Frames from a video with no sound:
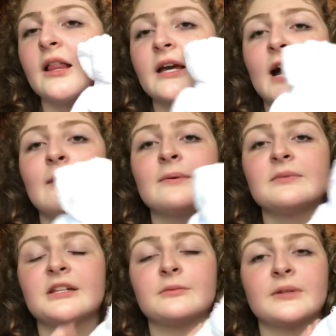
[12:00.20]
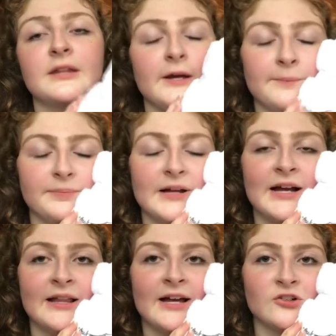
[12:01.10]
like I'm obsessed with um,
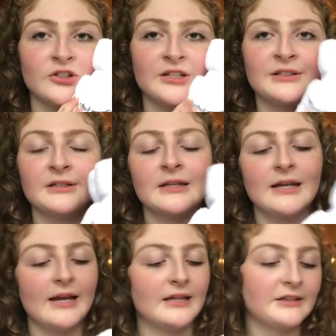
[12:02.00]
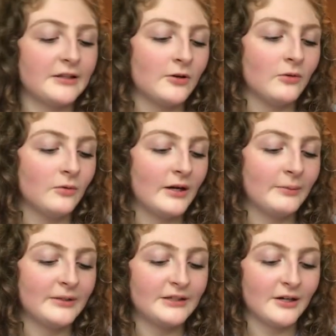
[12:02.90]
eyelashes and so I,
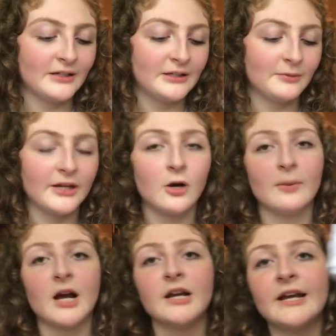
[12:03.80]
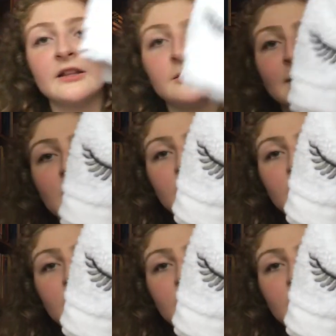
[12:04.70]
we saw these and we're like oh my god and they're my